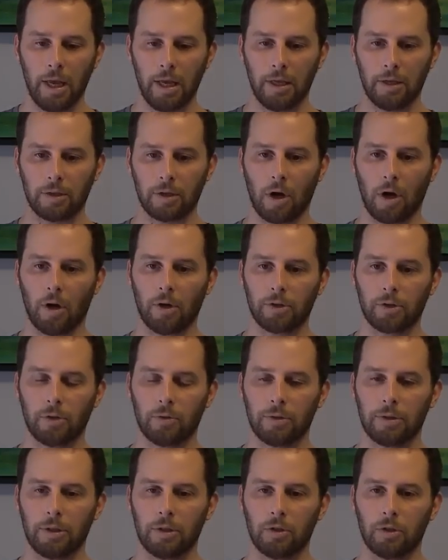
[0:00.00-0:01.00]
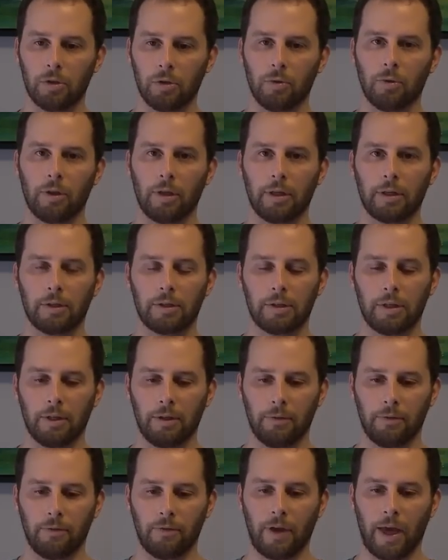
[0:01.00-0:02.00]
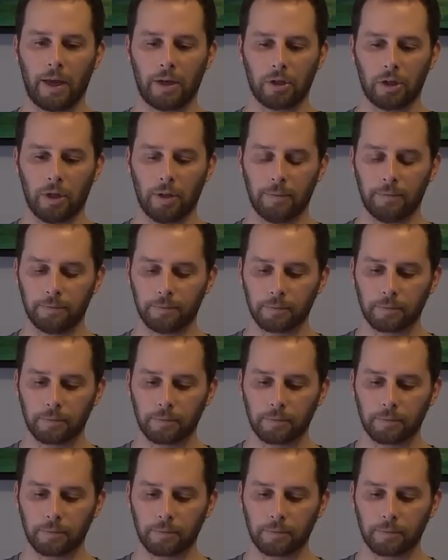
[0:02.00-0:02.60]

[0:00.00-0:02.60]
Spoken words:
is also to do things to the fascia.